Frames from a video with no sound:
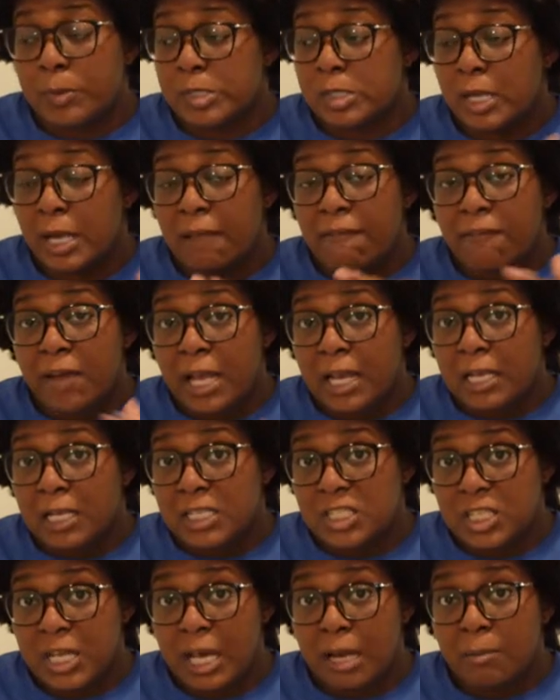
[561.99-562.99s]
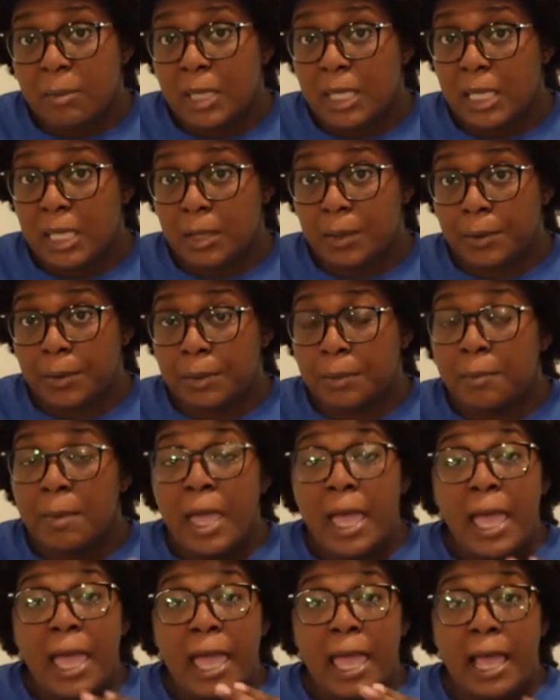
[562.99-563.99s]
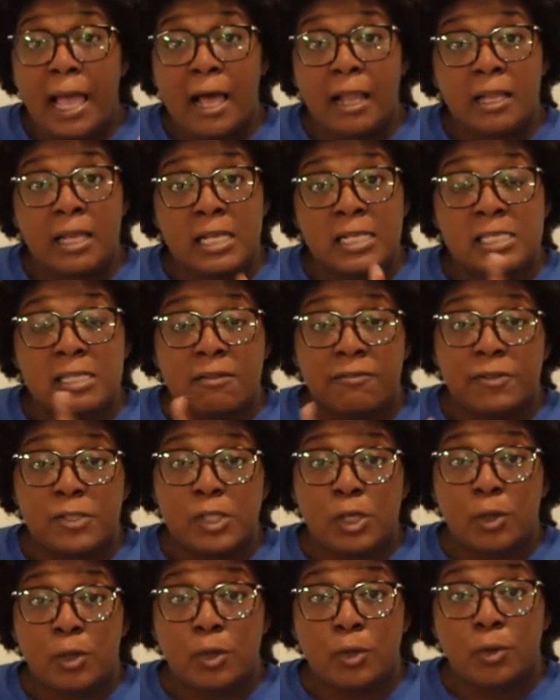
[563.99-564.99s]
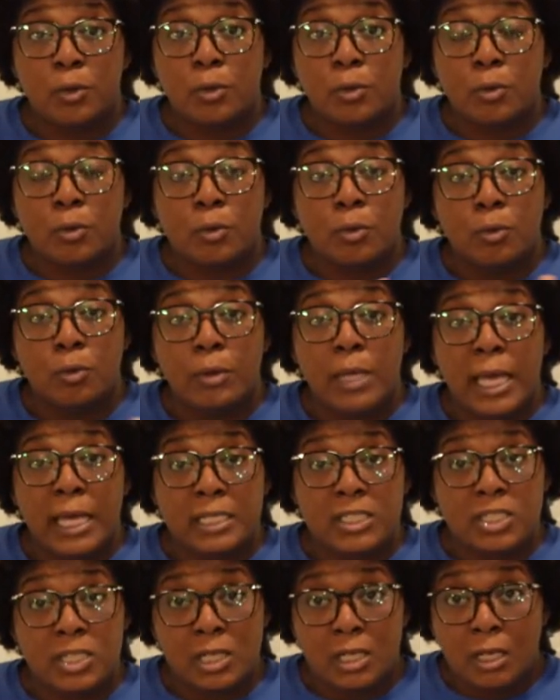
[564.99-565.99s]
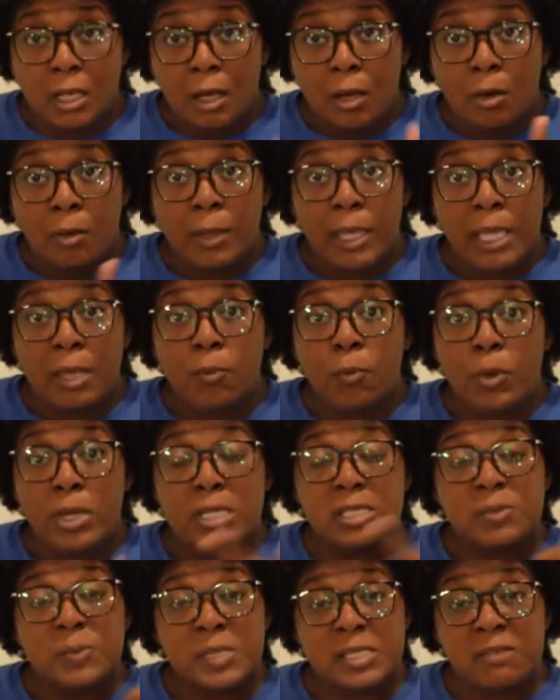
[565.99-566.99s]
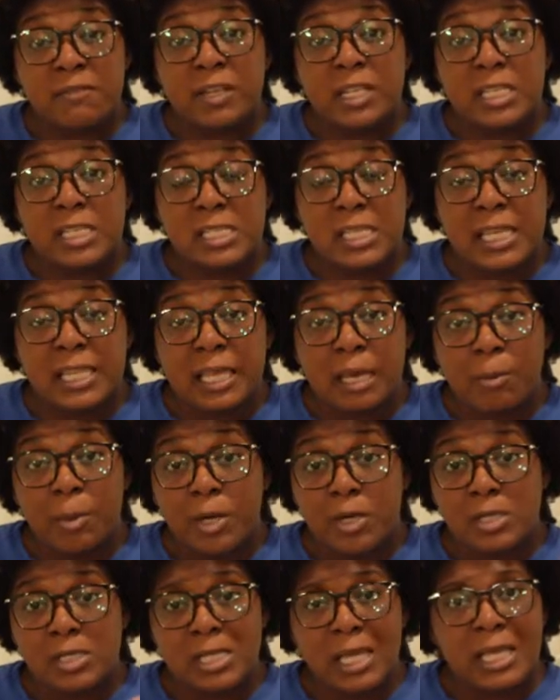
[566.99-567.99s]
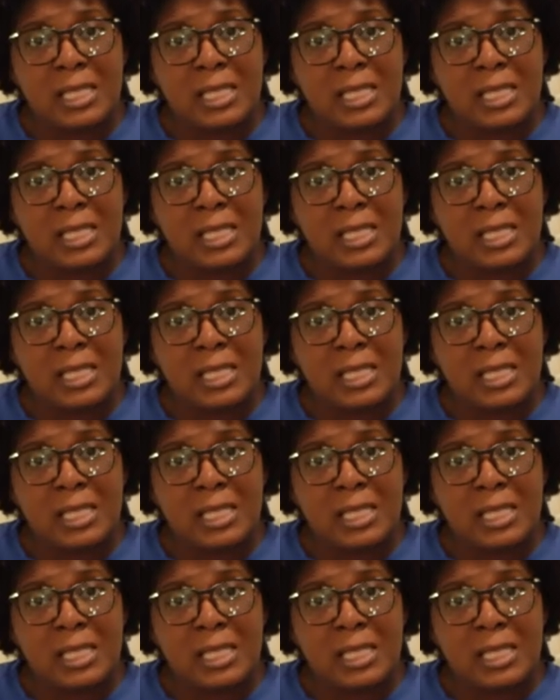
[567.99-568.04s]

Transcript: So they finally shot them and killed them and all of that stuff. And so the dude who got shit on, he went specifically to that person.